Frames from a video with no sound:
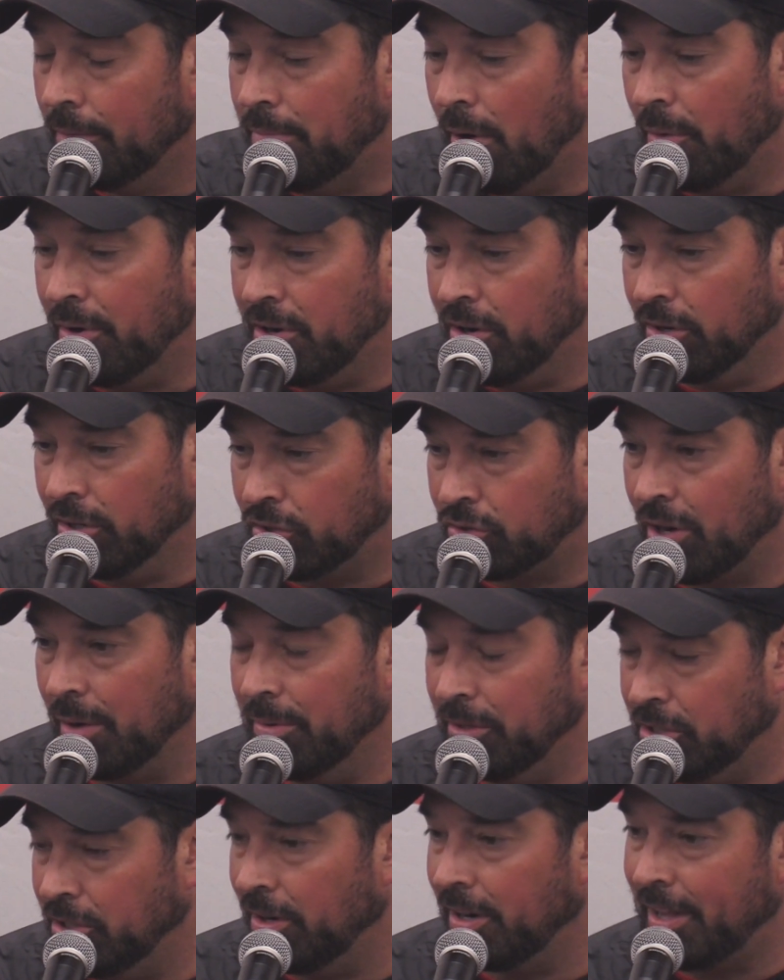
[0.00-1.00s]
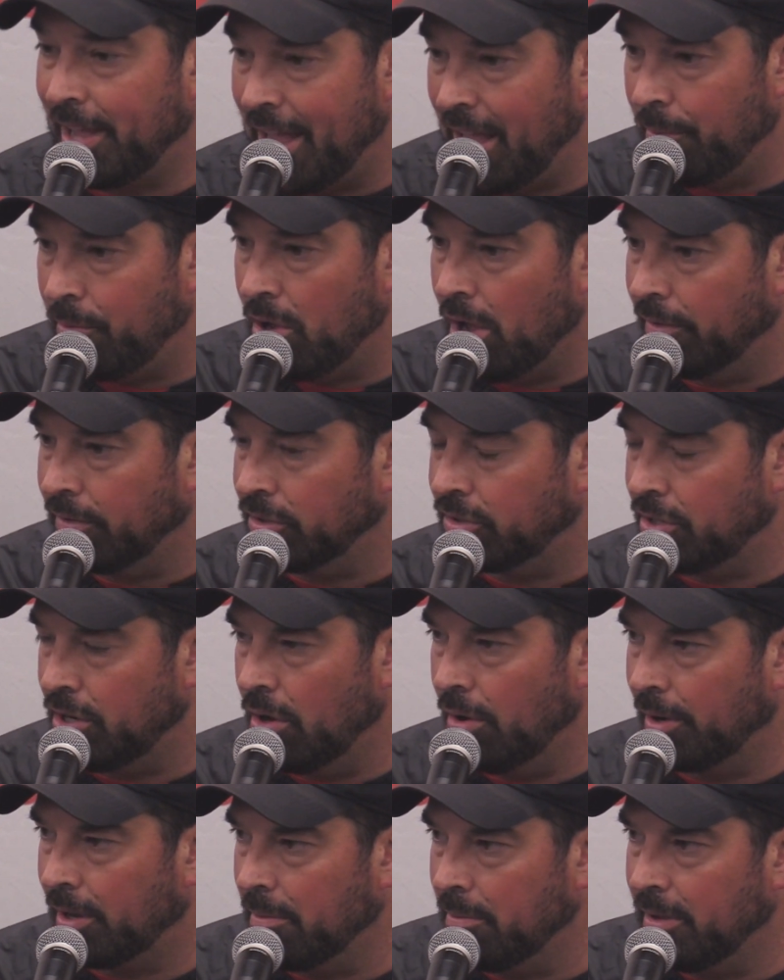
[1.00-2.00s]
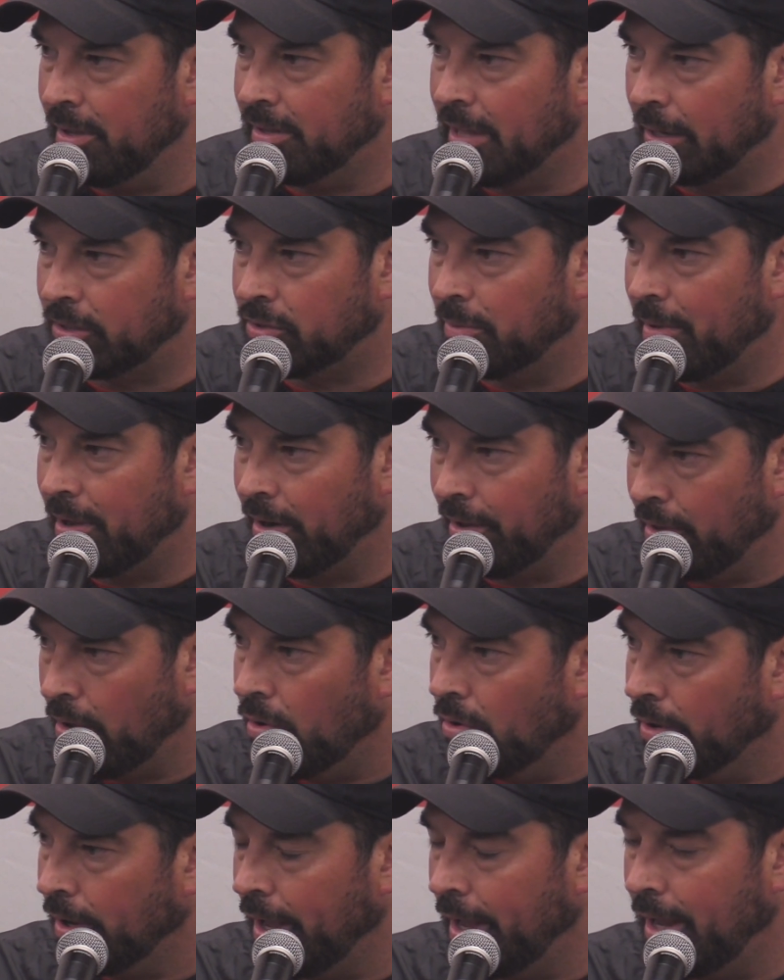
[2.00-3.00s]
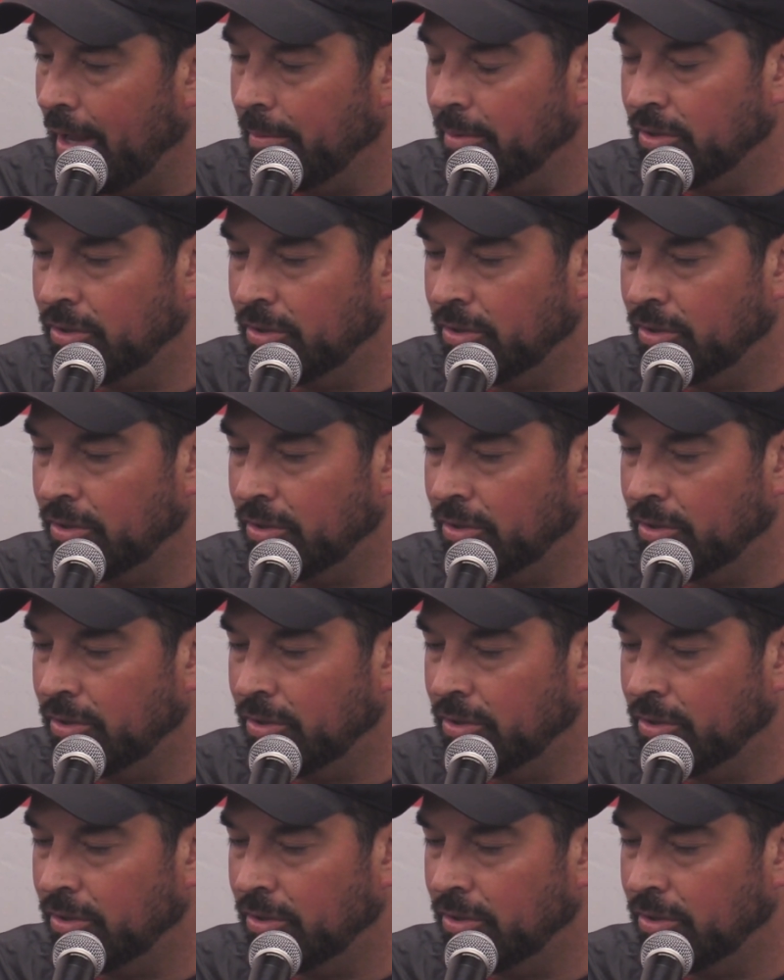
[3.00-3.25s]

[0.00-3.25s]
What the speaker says: But when you're in scrimmage, you're in a game, we obviously know it can be detrimental to the whole game.